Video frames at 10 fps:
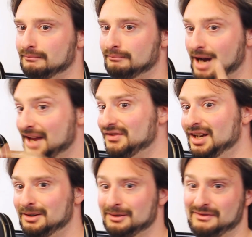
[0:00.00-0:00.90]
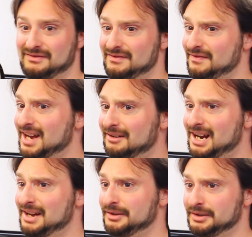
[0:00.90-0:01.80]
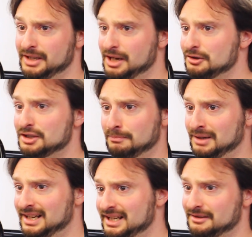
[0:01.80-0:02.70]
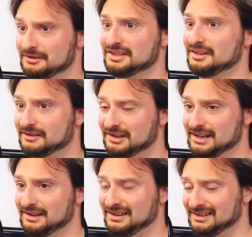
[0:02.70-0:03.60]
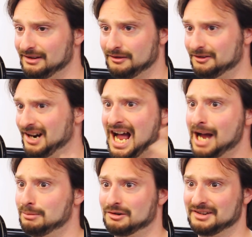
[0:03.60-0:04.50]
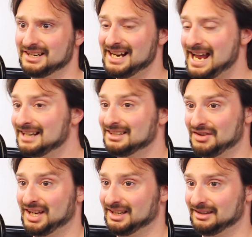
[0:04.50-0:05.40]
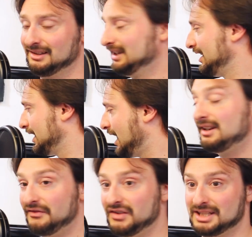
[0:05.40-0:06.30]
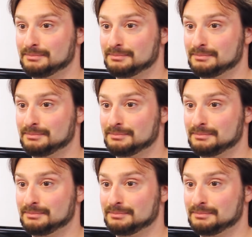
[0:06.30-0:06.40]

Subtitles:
Mind though, there are no splitters or a hub or anything in this